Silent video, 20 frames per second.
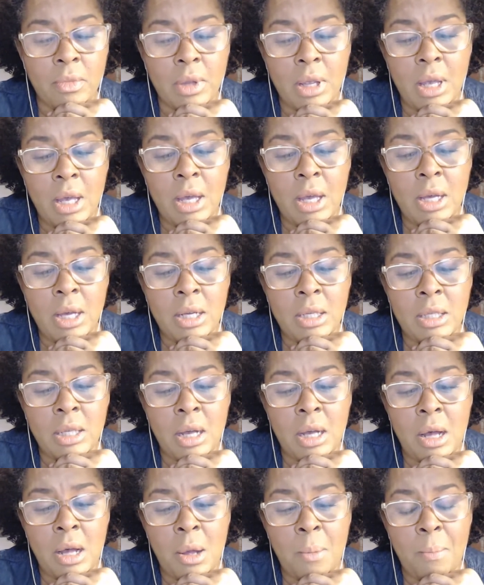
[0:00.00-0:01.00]
And
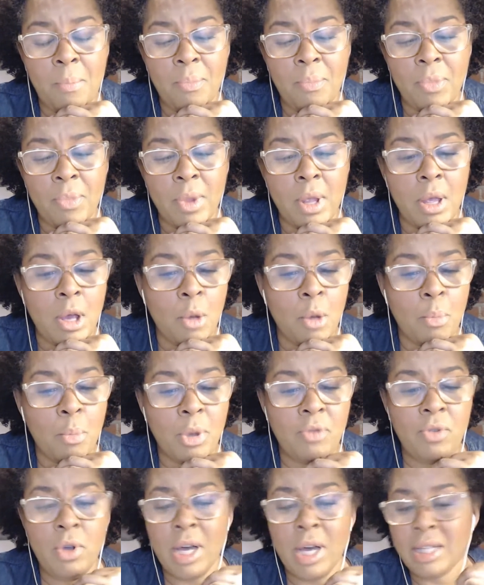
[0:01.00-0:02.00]
but
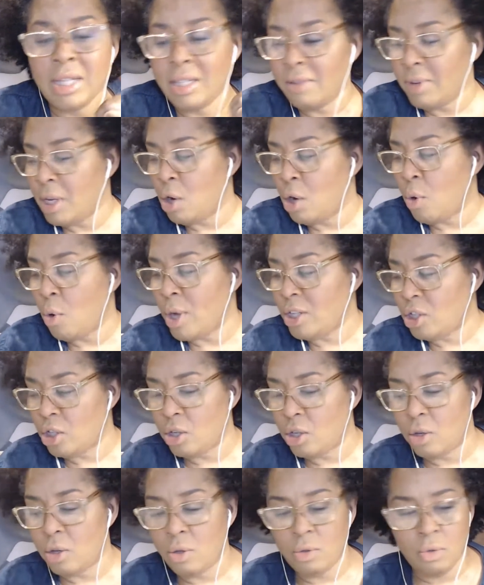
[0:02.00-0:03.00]
if you guys have any
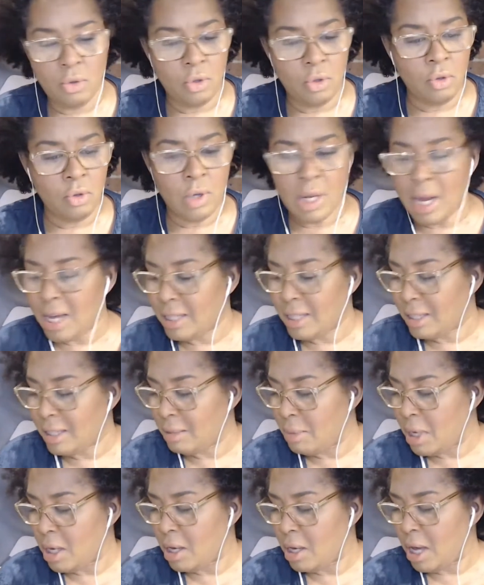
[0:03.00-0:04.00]
questions, you can ask
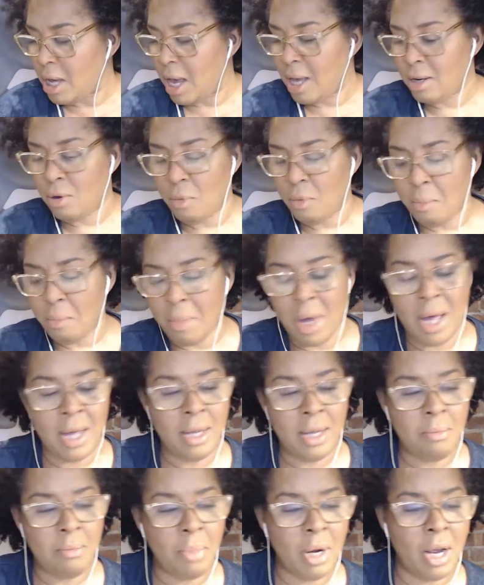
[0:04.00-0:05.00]
me. I don't
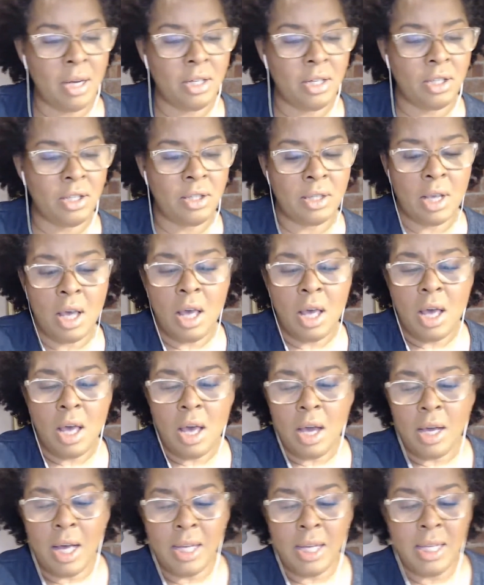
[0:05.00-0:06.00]
mind. But I just,
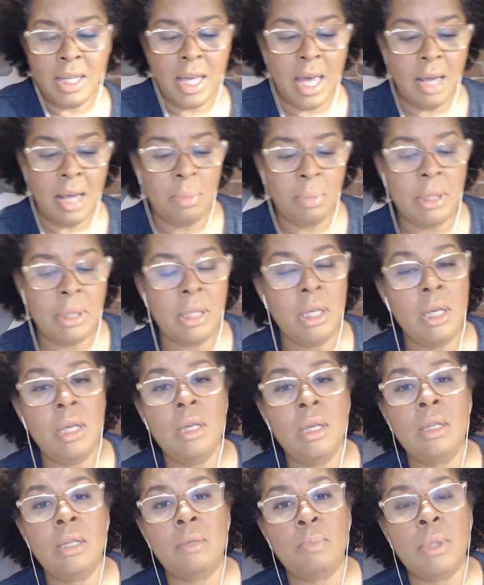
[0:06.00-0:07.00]
again,
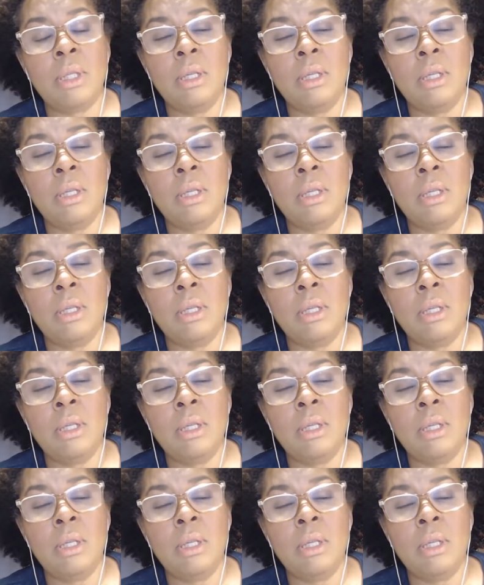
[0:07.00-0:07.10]
please